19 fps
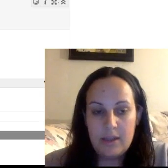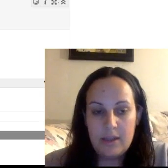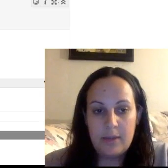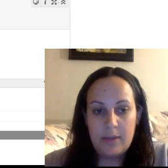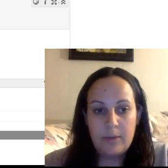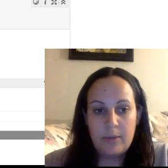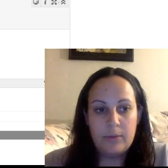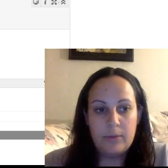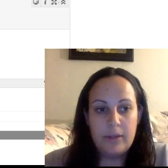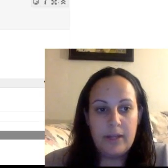that
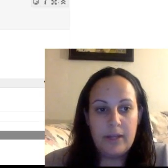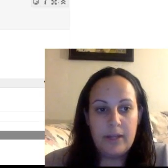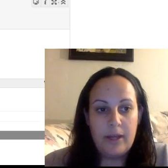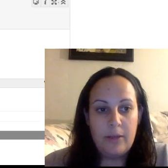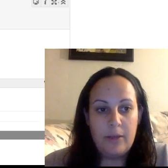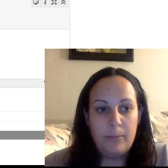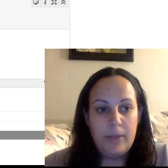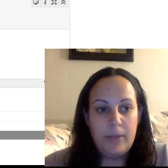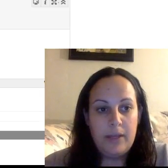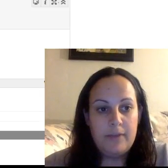will really
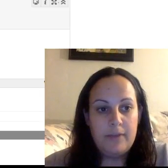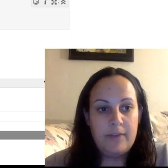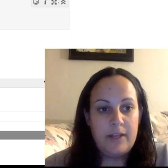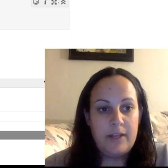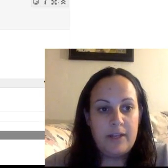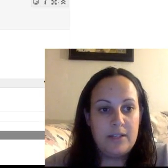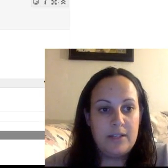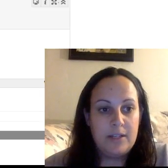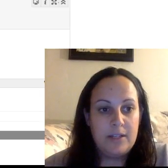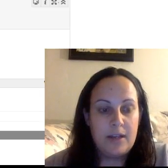help me if I
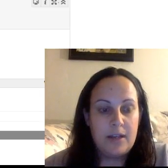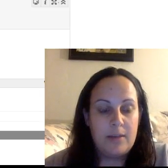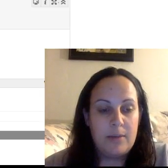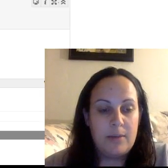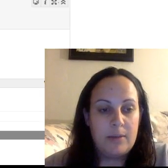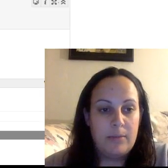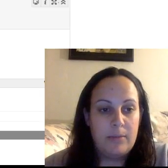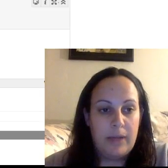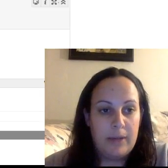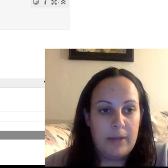need to come
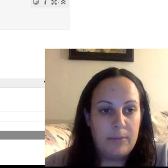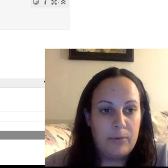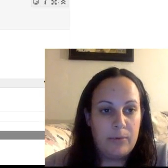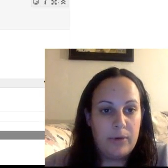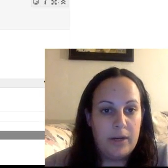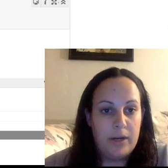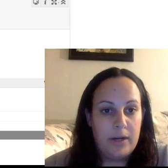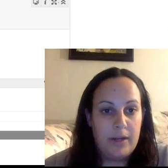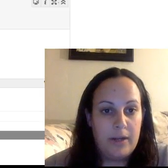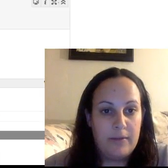on
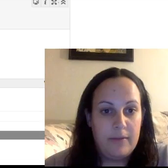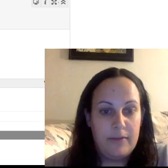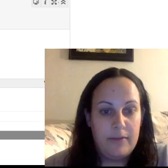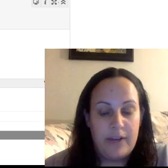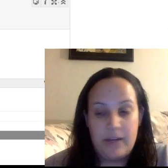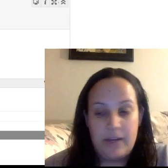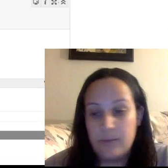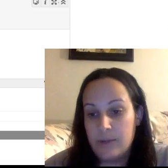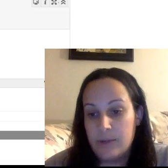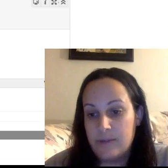Blackboard and
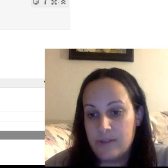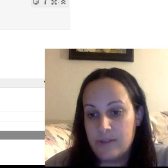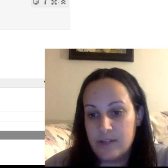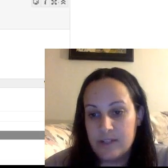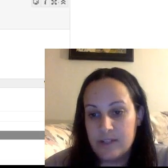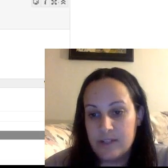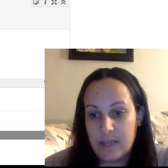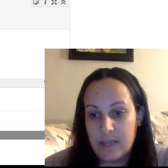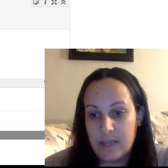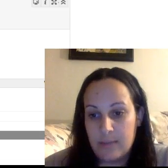find one of your
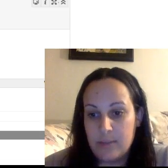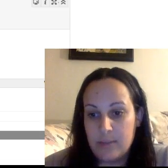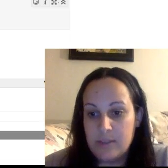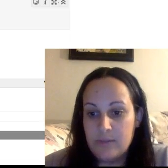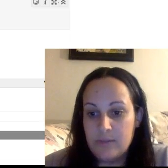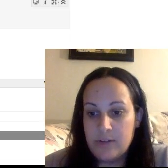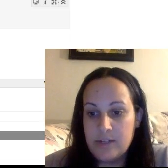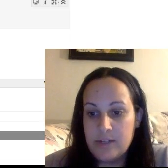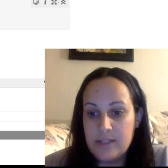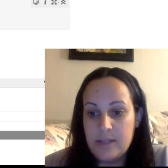assignments,
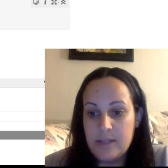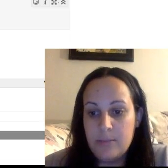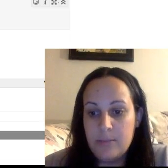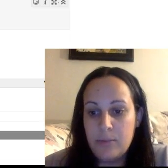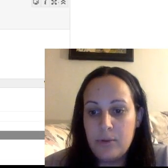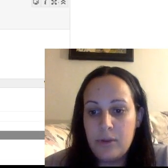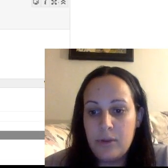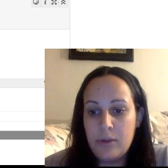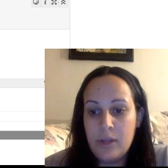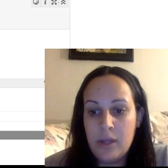for
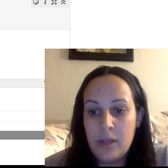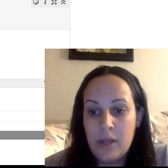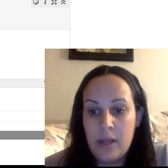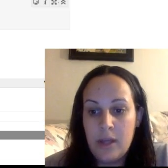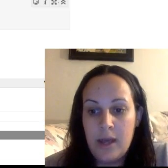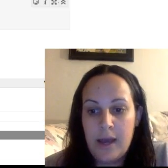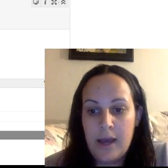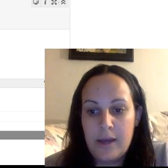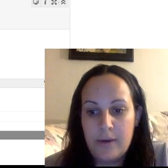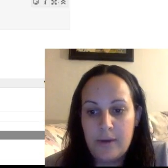example.
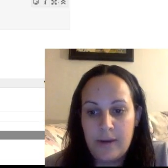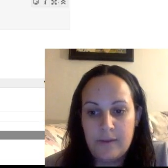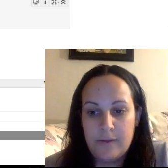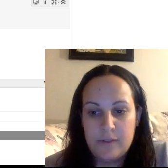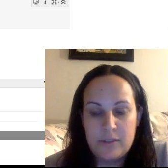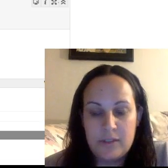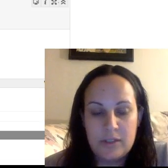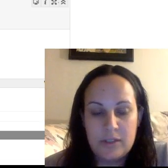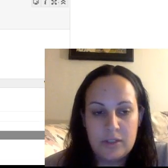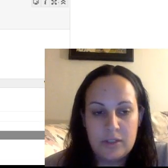I don't have
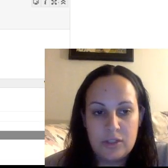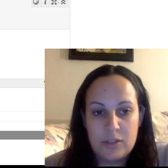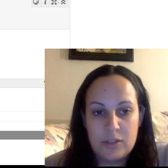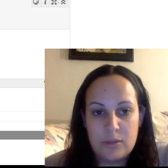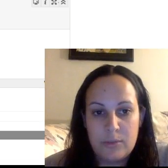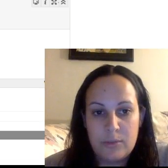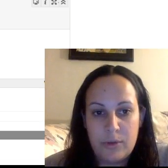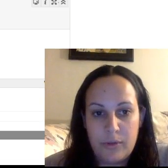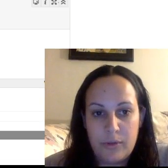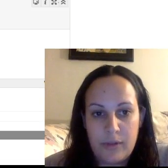to search through
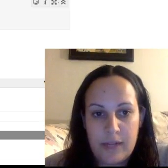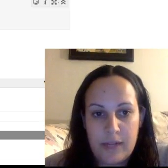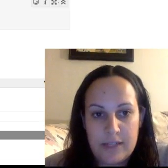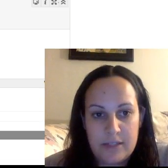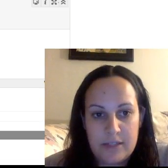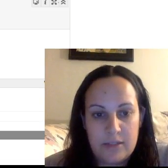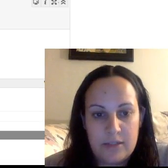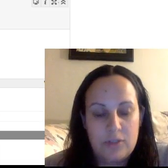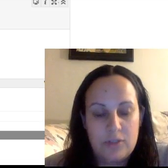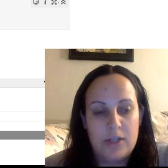both
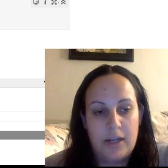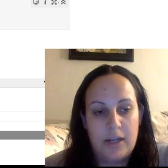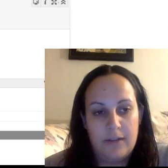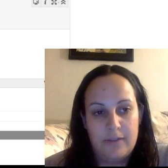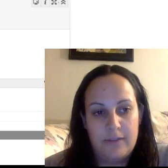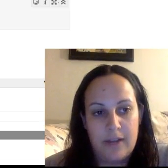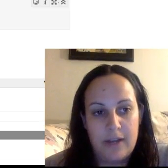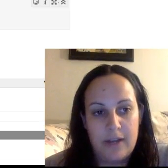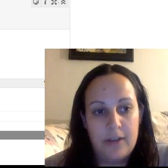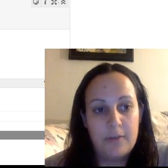classes trying to
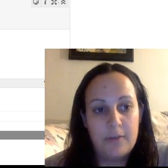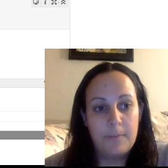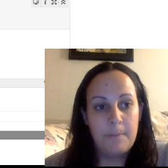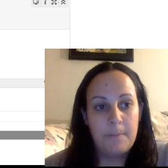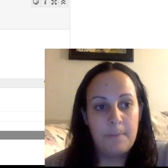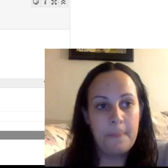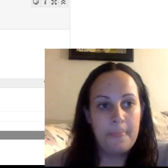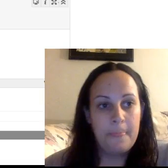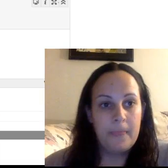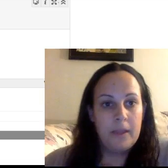find you.
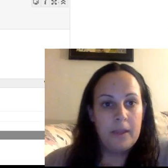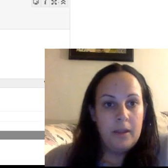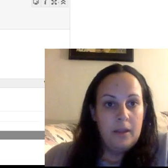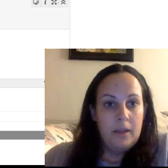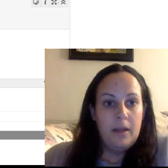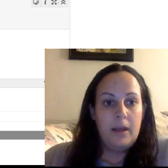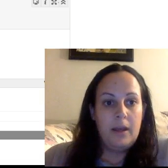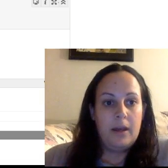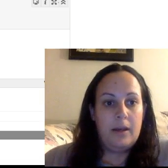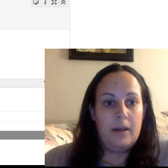
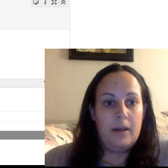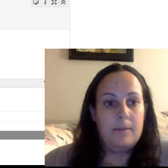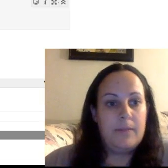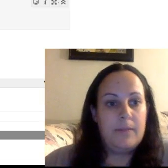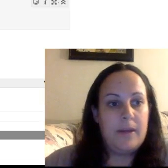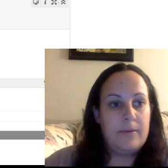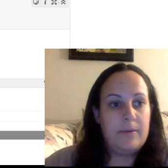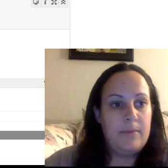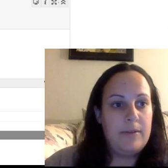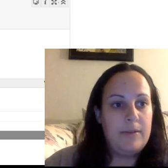
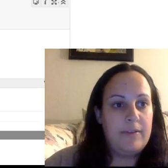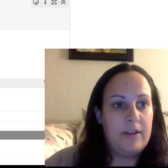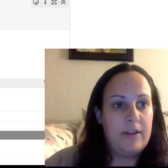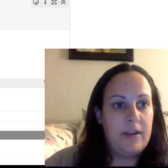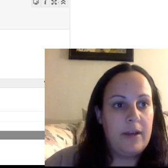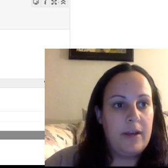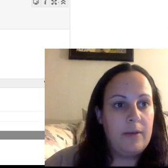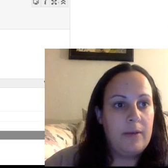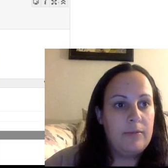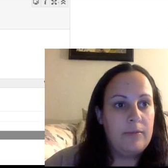That would be very
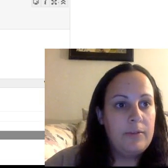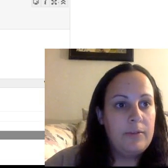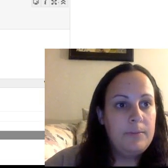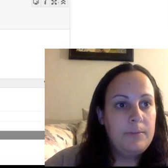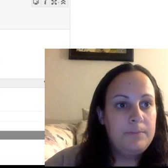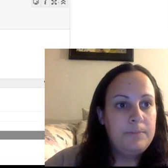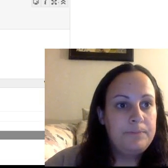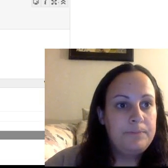helpful.